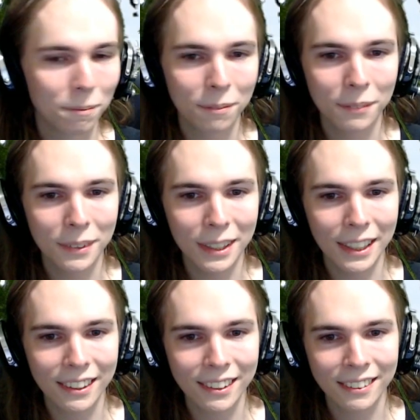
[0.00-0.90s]

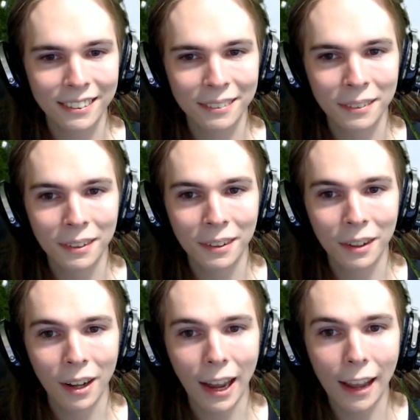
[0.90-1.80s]
Yeah.
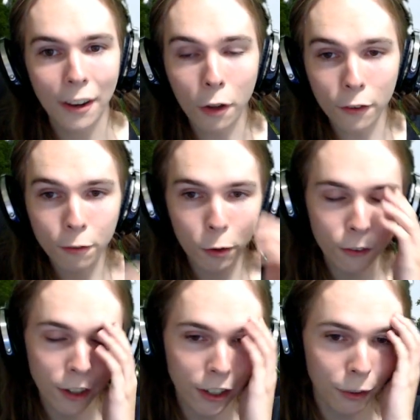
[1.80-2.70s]
And no, this fort's
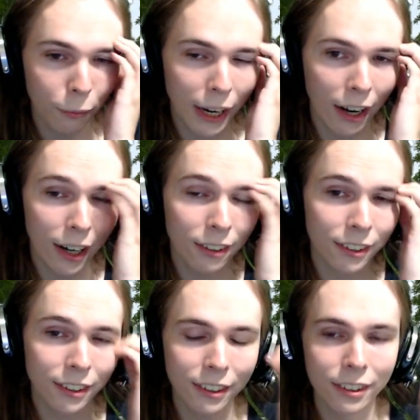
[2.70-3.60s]
not on the right
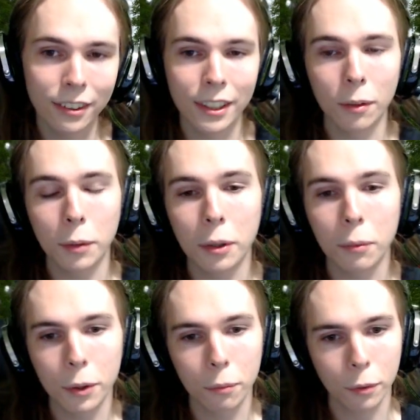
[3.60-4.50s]
island, you know. Like
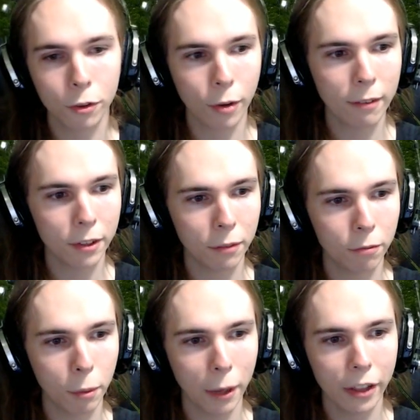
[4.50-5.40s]
we're traveling
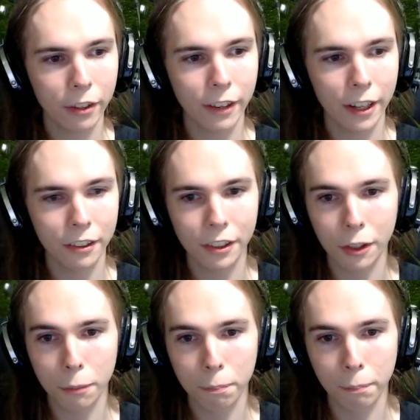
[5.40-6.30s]
from island to island in
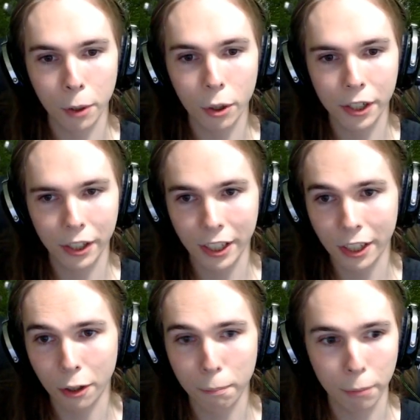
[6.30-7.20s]
our boat, you know, like in
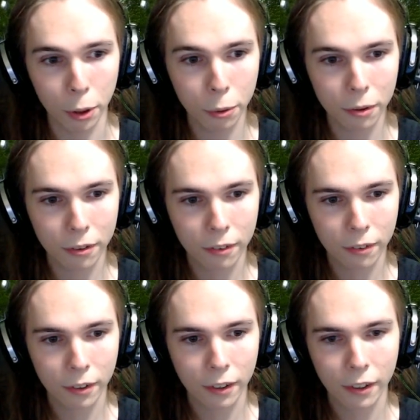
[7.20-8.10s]
our boat.
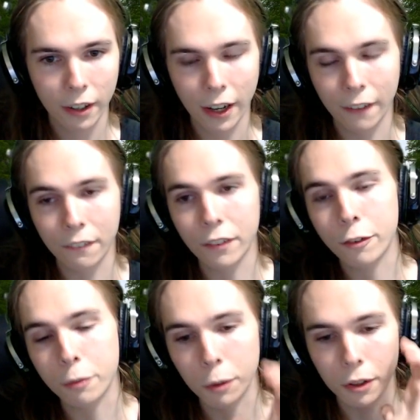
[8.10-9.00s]
And this
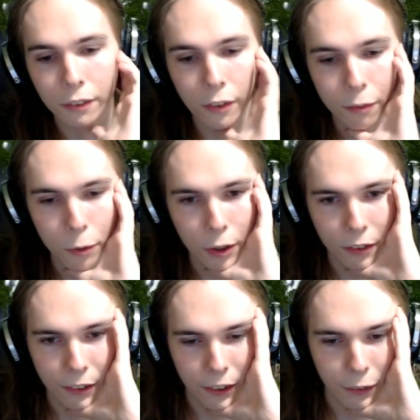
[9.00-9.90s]
fort
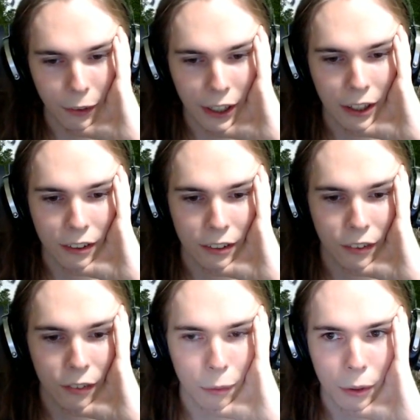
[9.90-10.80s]
isn't on the right
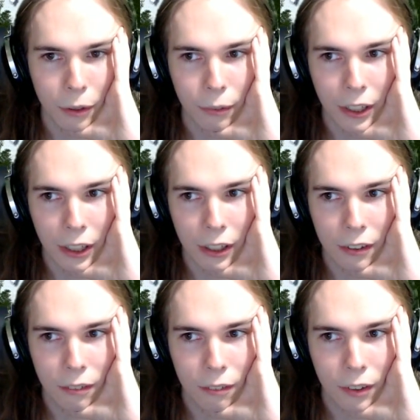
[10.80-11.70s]
island, so we can't
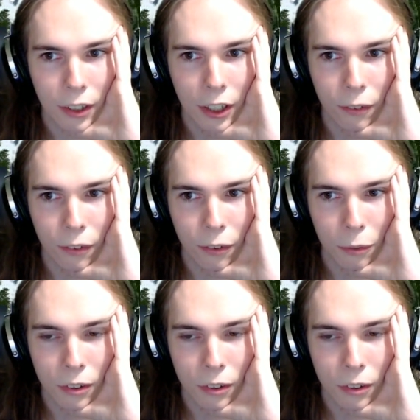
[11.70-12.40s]
use this one.